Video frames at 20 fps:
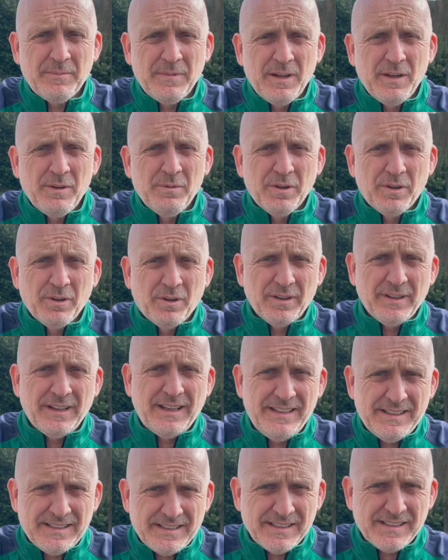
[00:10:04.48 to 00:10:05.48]
We've got
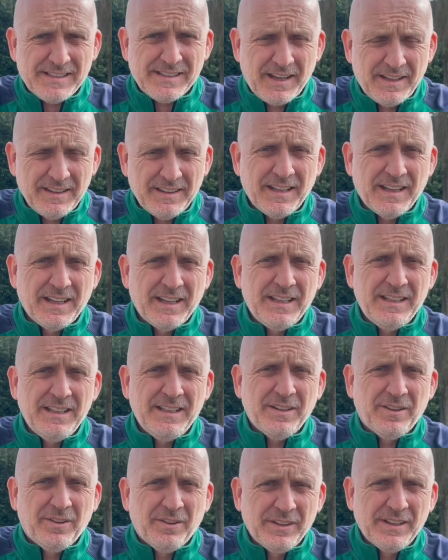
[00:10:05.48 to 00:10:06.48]
Easter
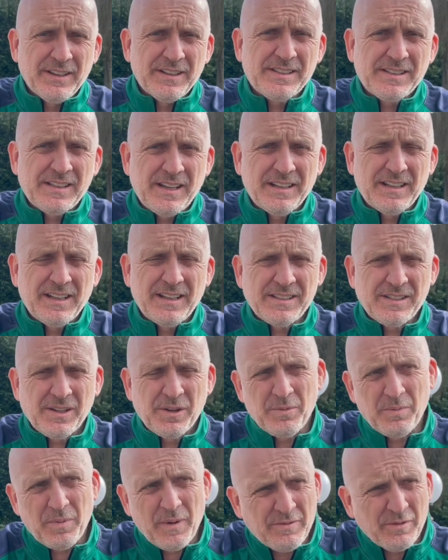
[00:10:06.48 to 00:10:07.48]
Sunday on the Sunday.
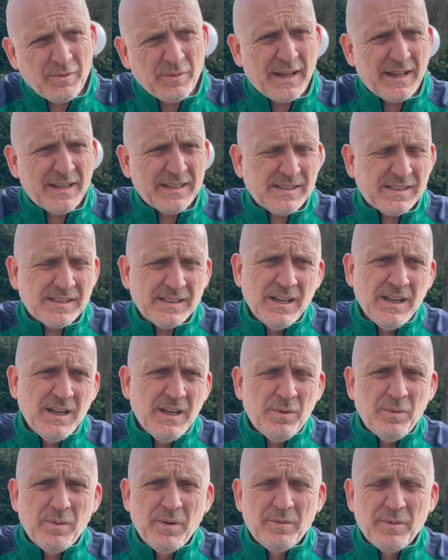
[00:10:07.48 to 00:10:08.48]
So whether we're
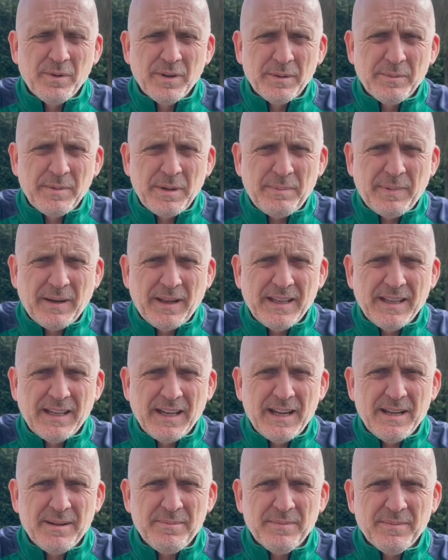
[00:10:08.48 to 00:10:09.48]
going to be playing
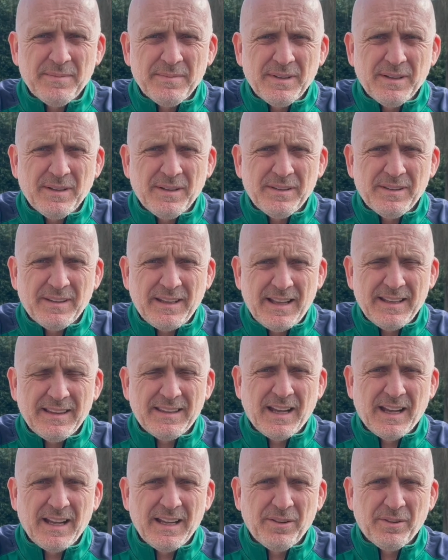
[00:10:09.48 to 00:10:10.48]
game that
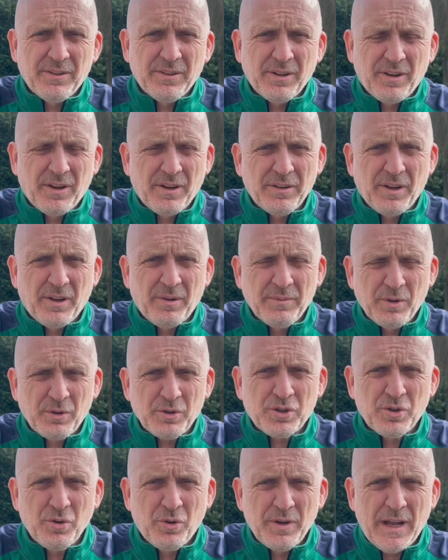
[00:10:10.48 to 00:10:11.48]
day or not, I'm not
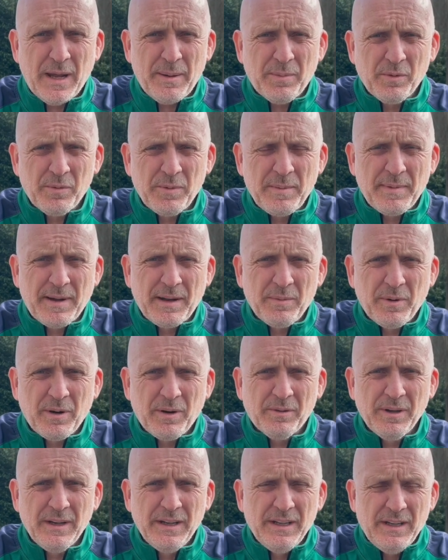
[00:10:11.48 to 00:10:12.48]
sure yet, but we may
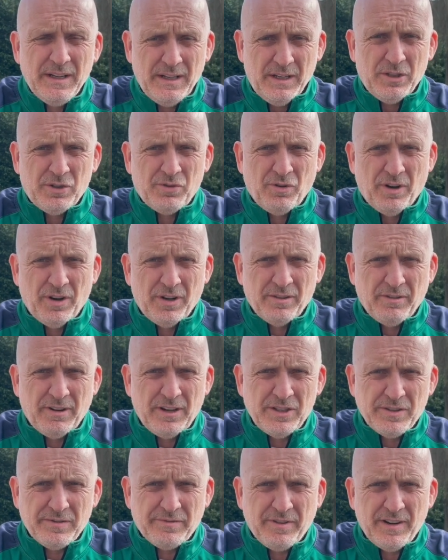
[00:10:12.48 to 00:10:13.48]
well try and
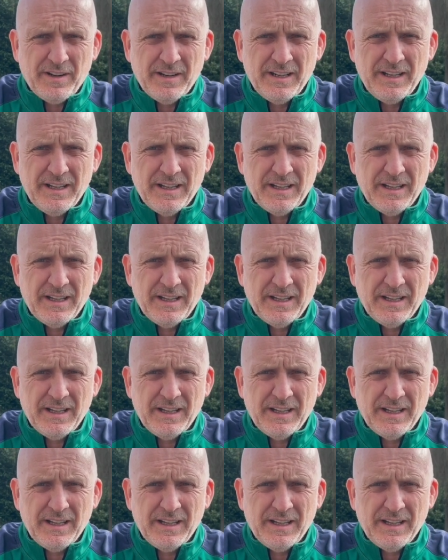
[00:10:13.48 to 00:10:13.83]
arrange a friendly.